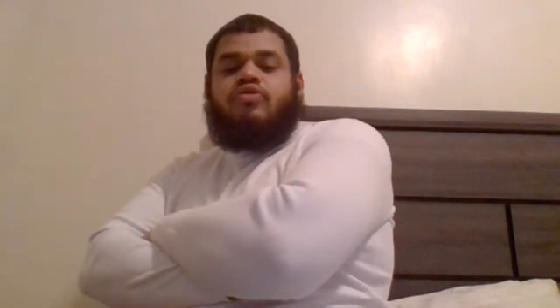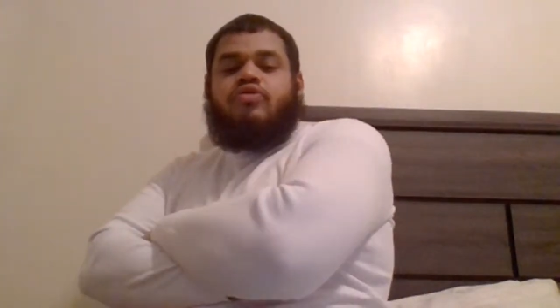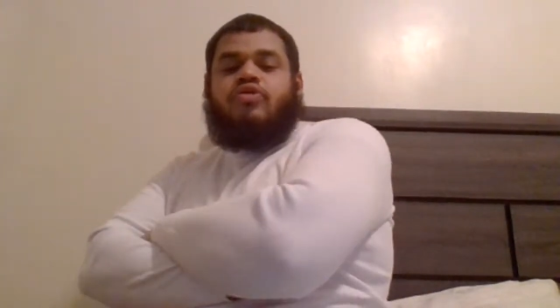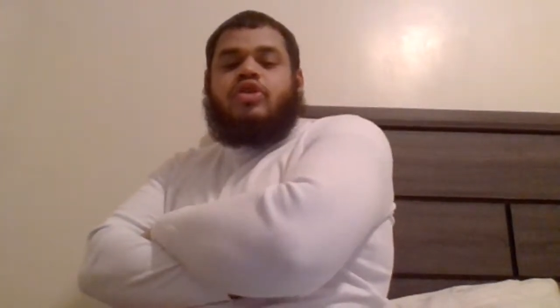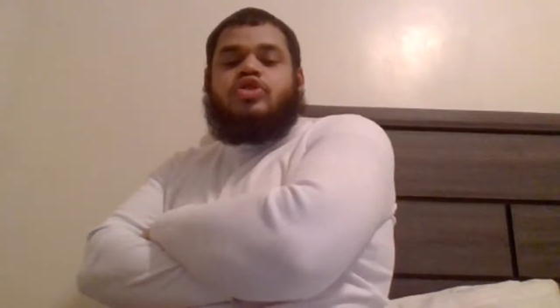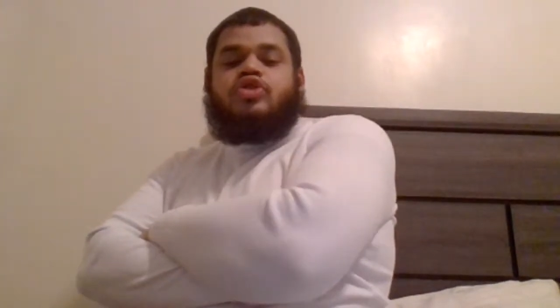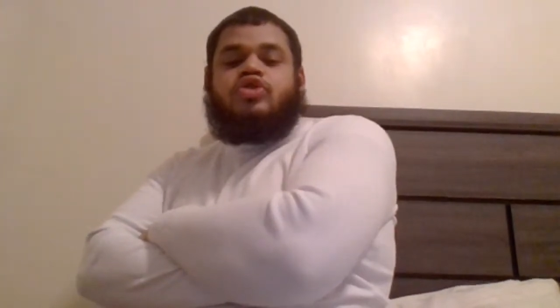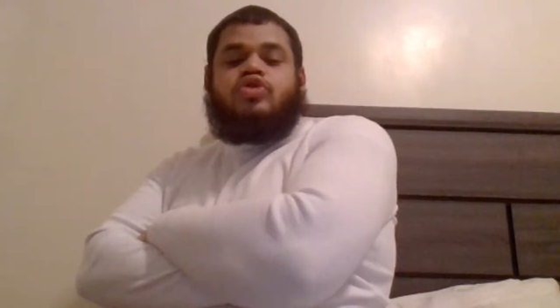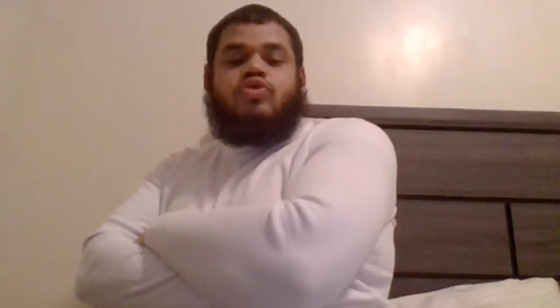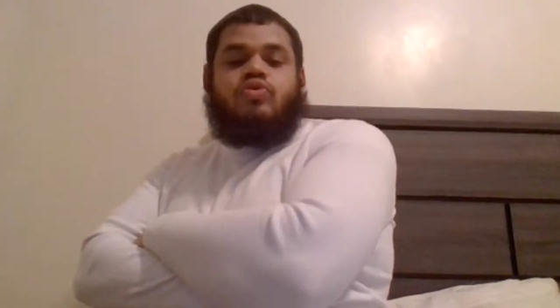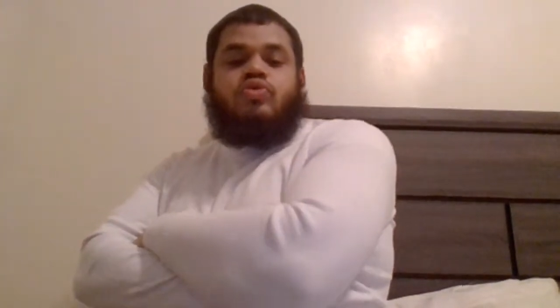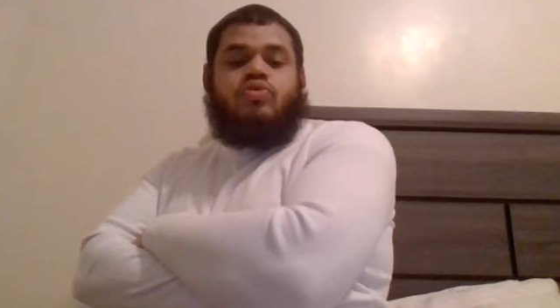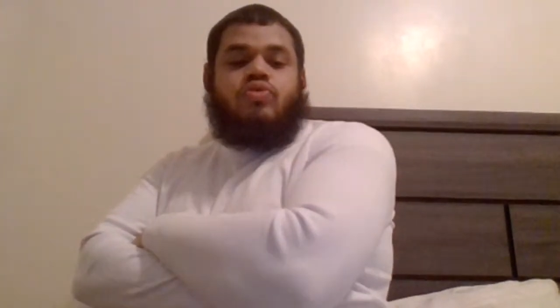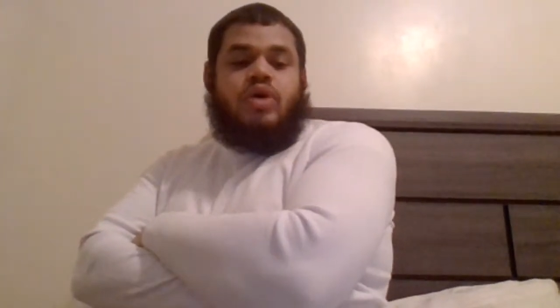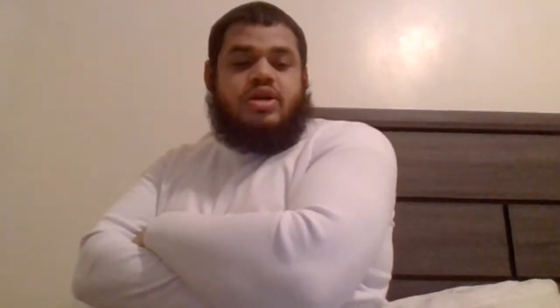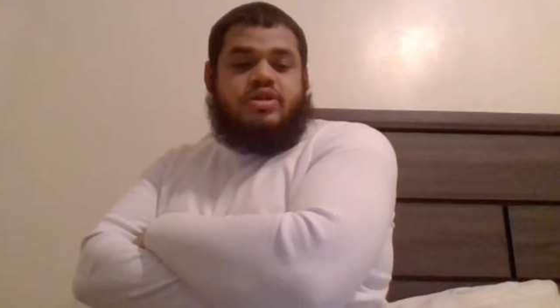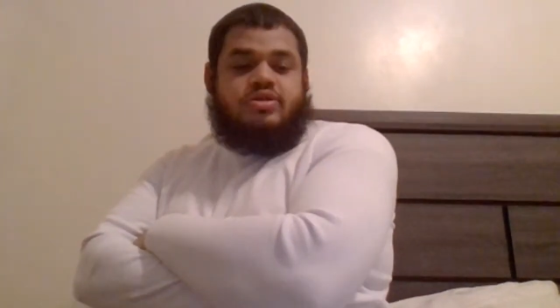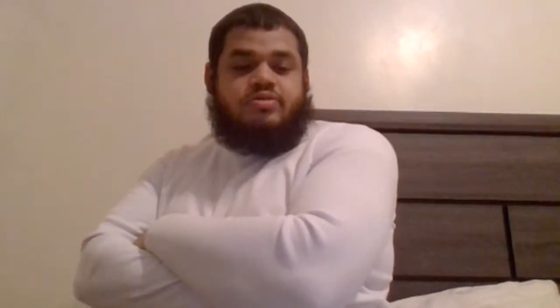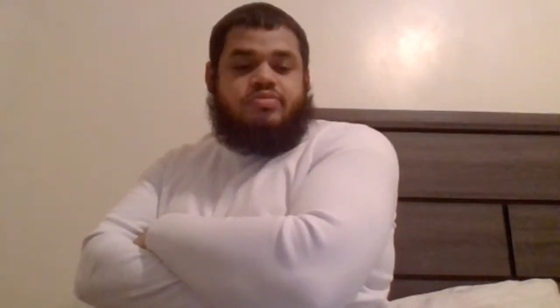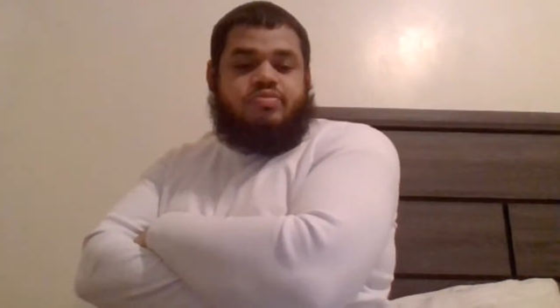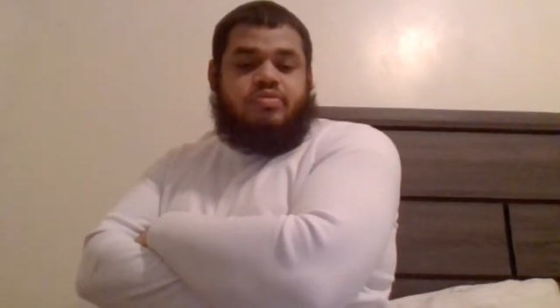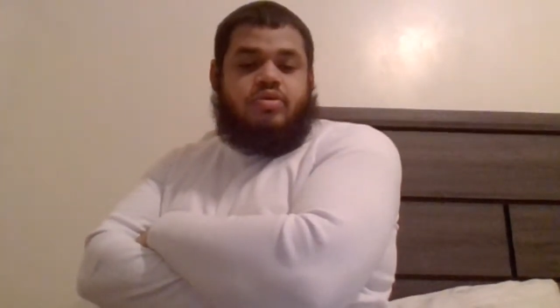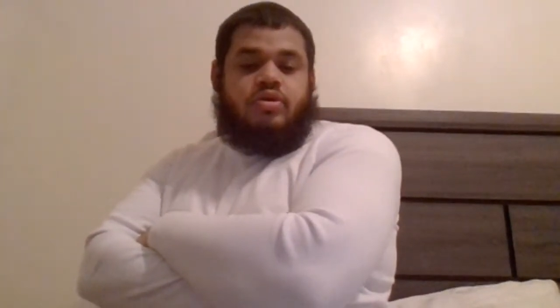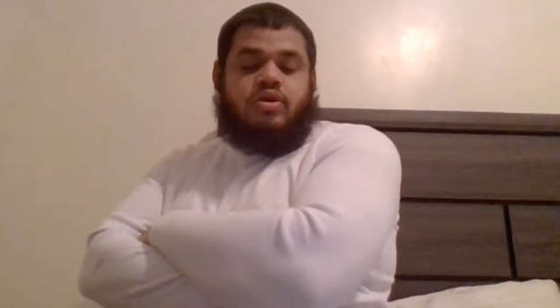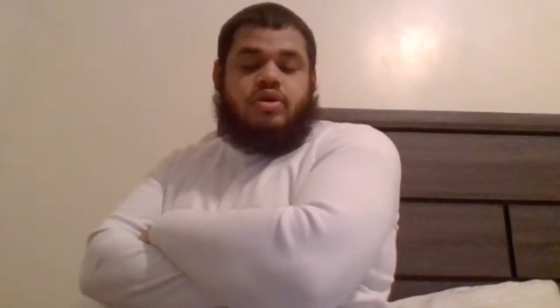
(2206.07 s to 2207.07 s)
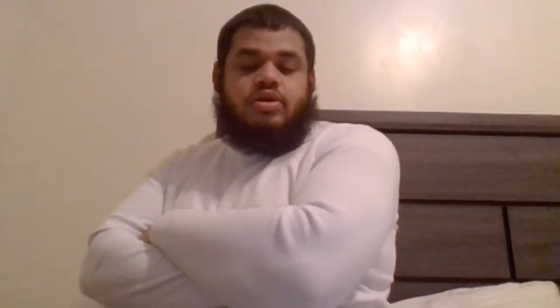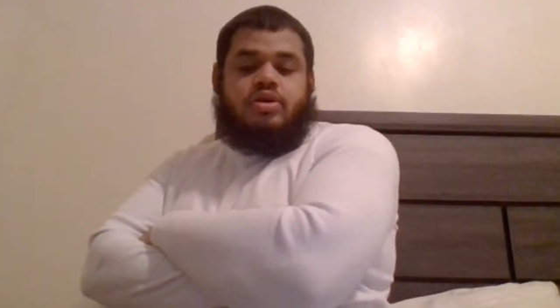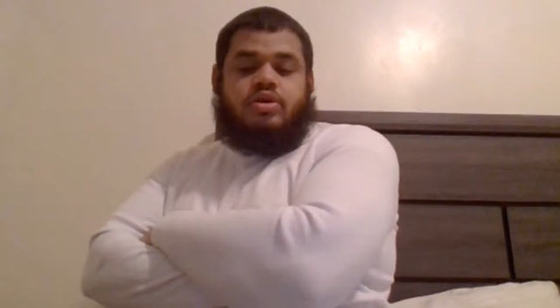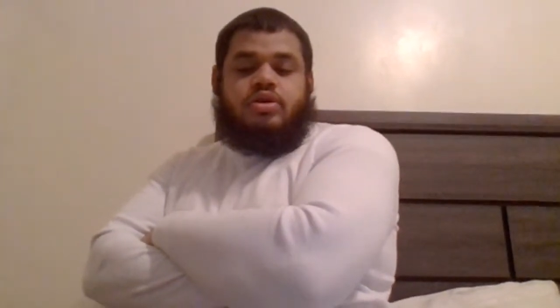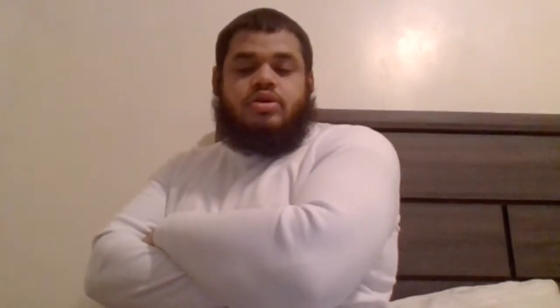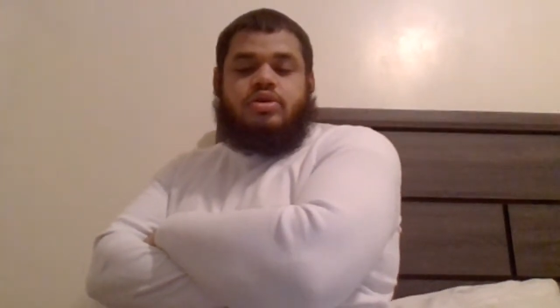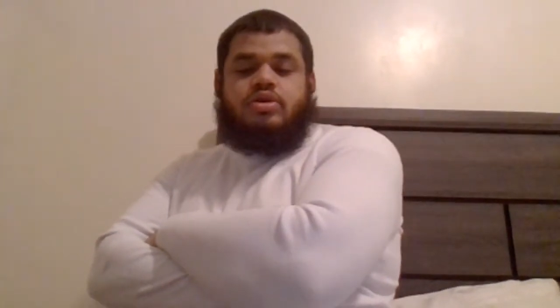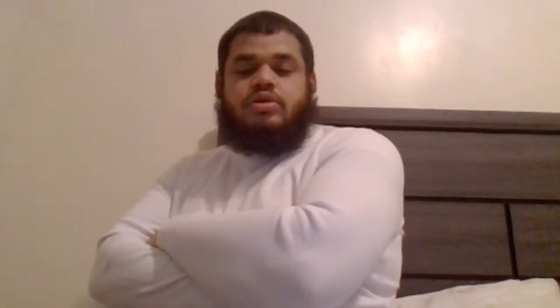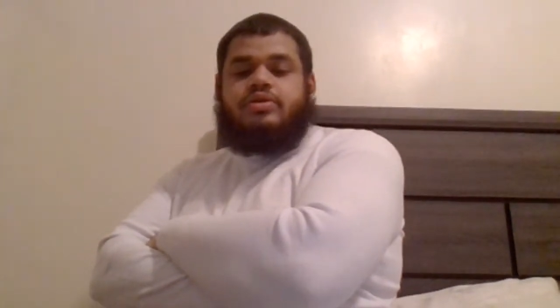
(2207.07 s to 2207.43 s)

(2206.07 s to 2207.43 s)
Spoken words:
Russell Westbrook?